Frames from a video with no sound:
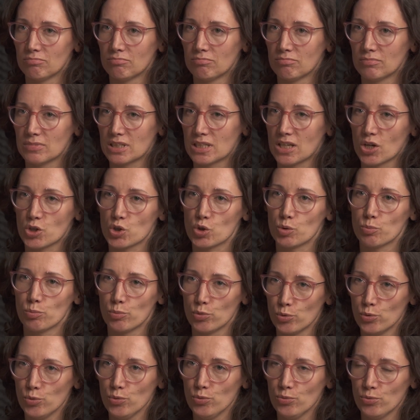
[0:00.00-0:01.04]
such a
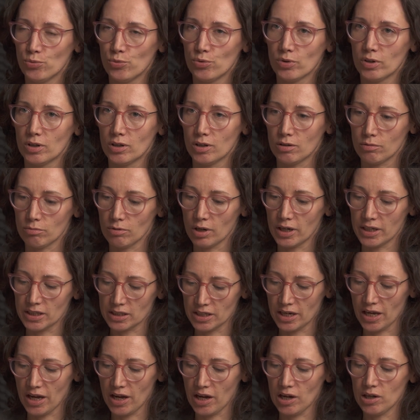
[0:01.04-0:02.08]
move
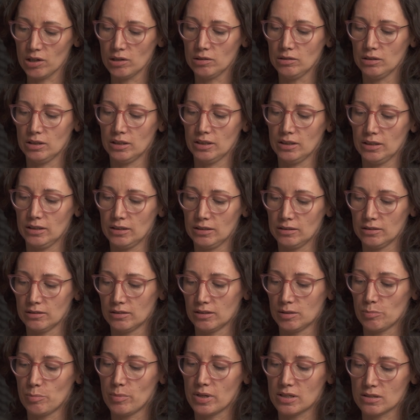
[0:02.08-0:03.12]
right now
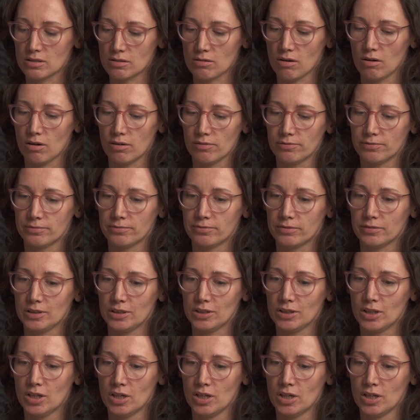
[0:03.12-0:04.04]
in the midst of